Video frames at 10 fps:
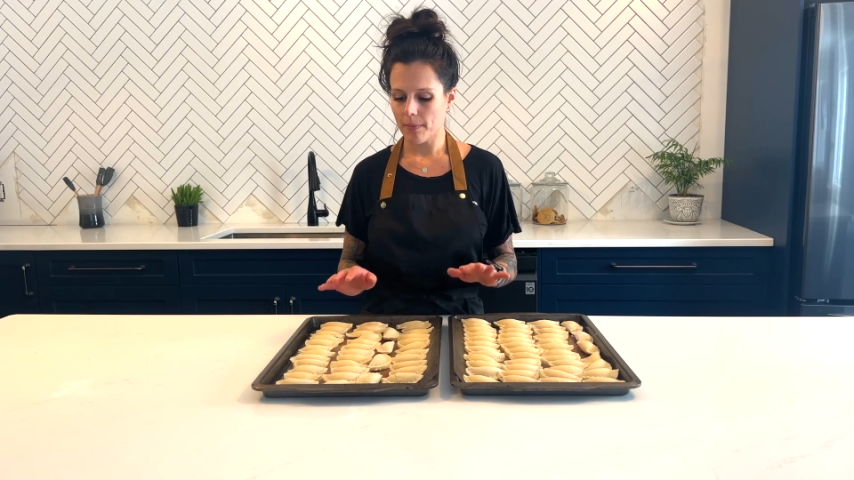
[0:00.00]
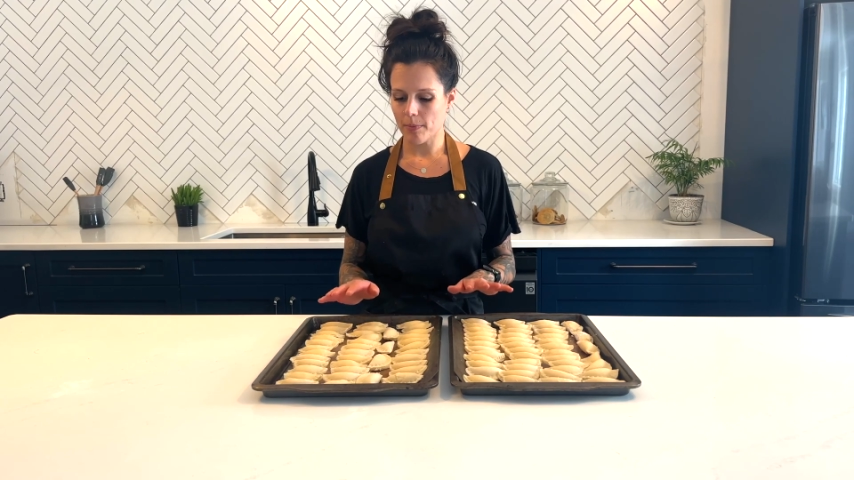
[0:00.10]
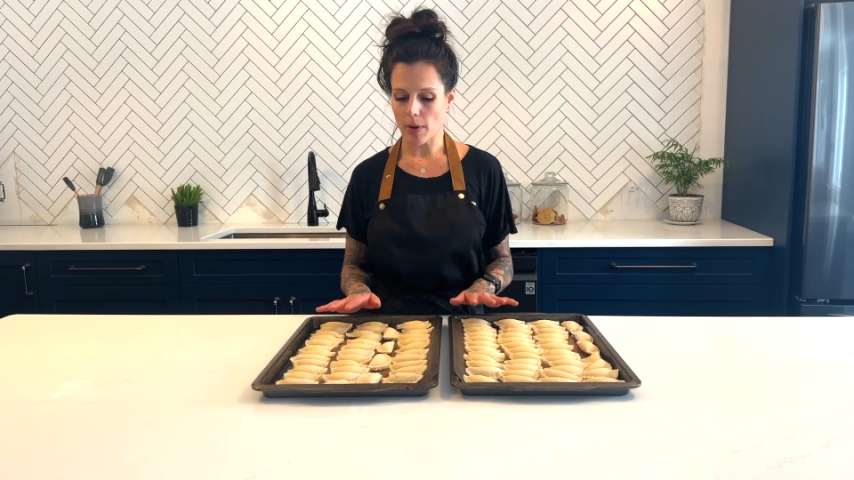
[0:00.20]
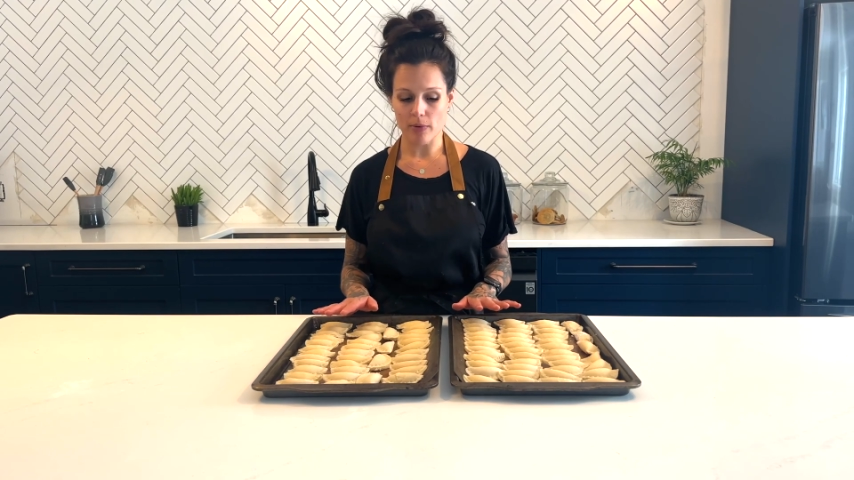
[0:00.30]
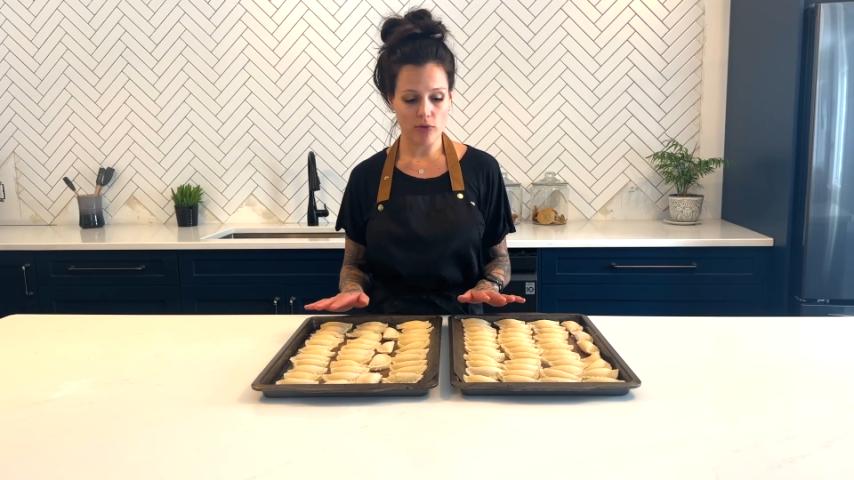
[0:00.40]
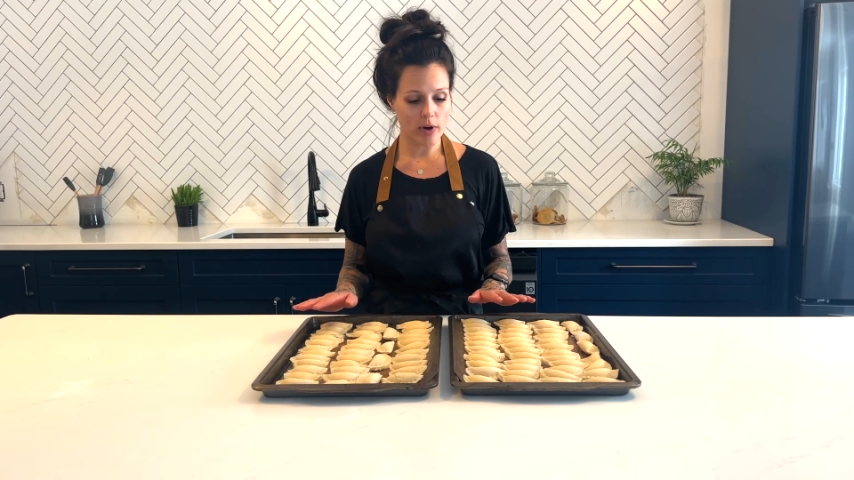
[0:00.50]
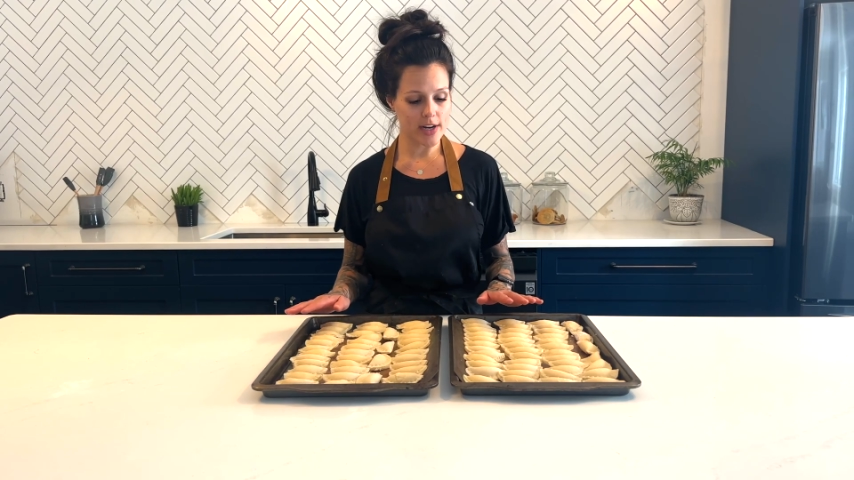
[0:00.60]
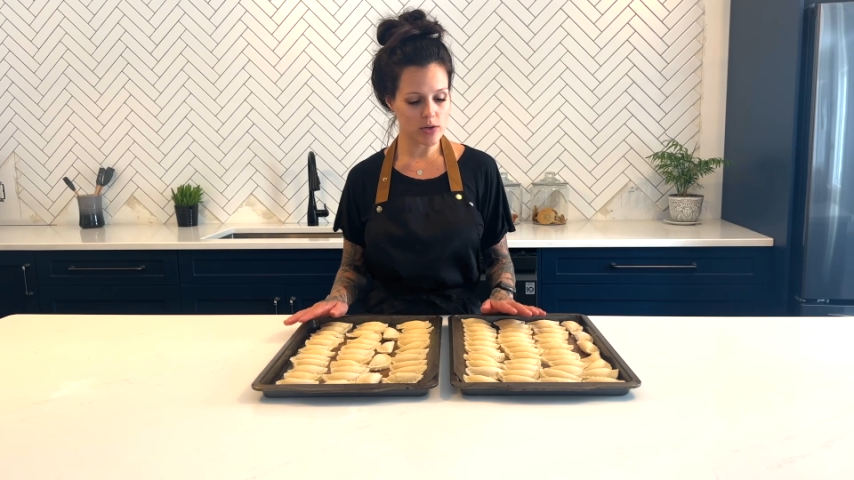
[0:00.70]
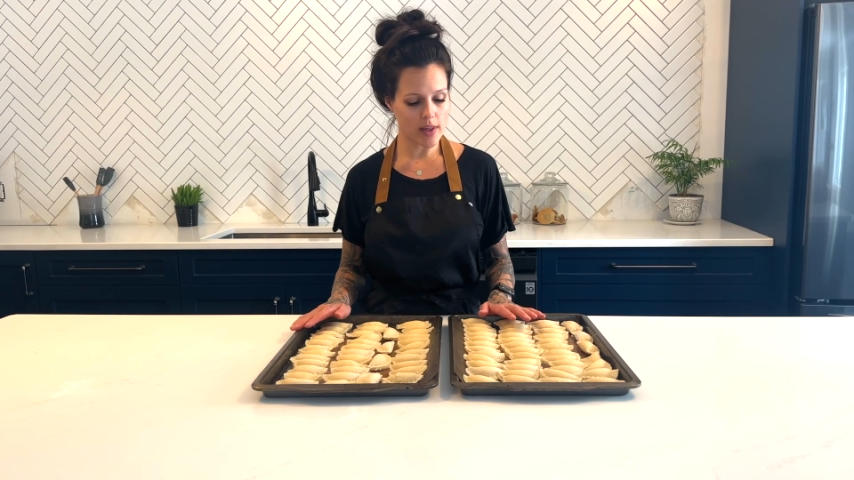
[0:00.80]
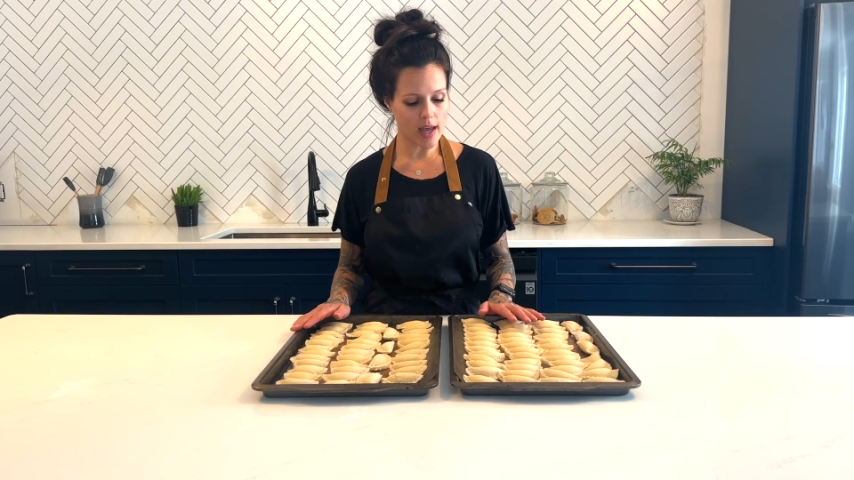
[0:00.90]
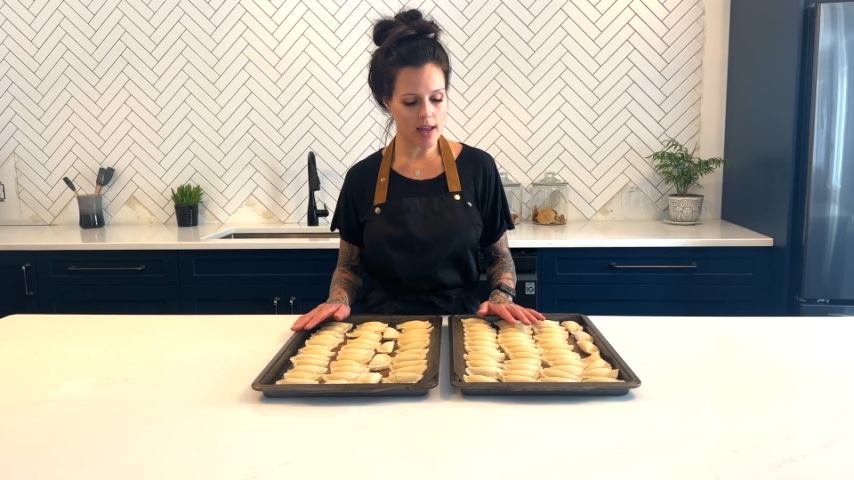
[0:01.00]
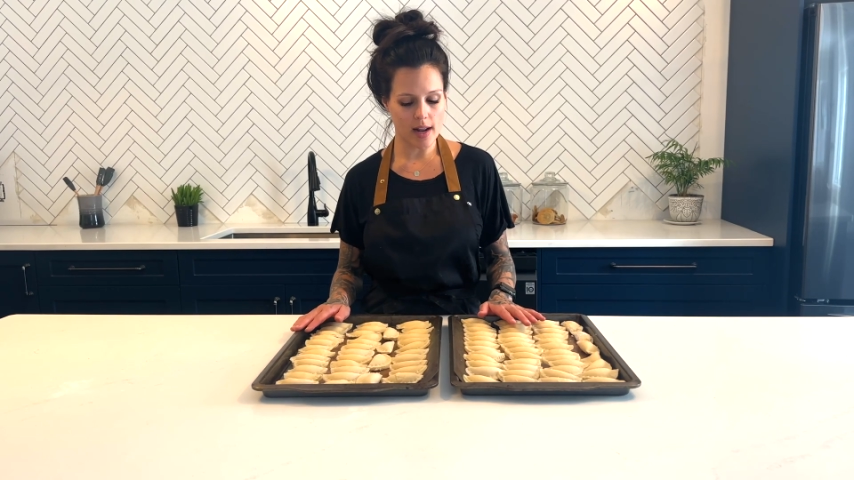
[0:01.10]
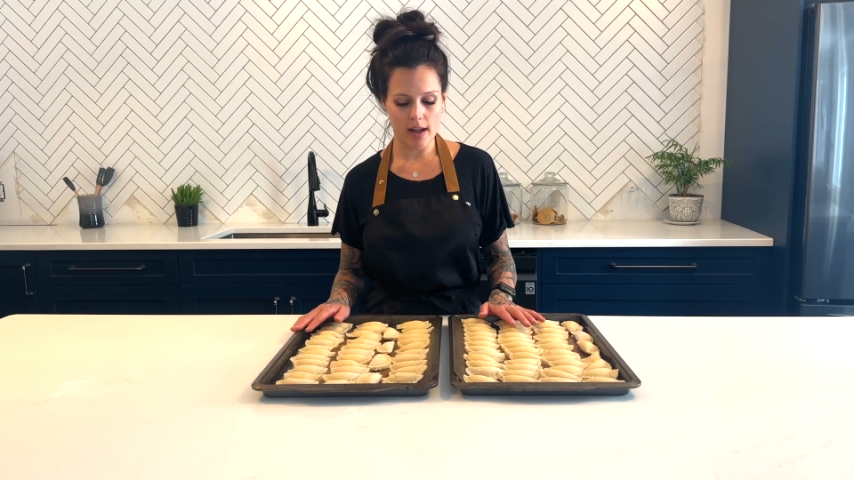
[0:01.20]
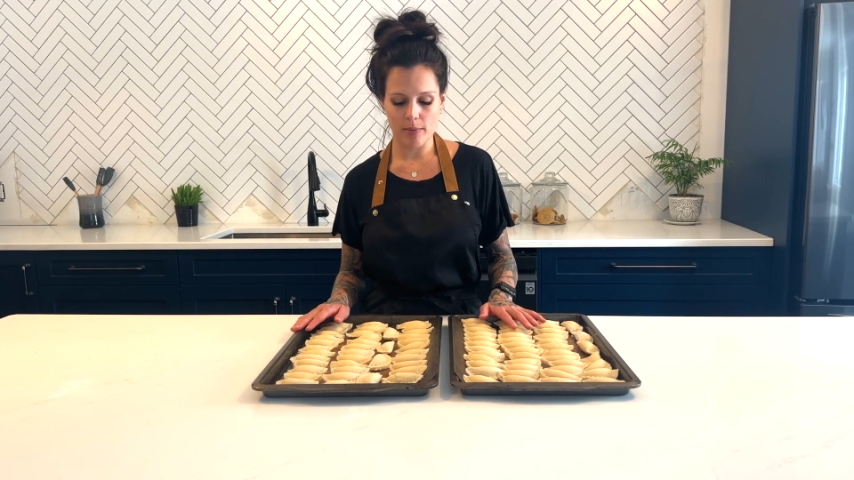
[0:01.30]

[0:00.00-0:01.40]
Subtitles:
But before I do that, I am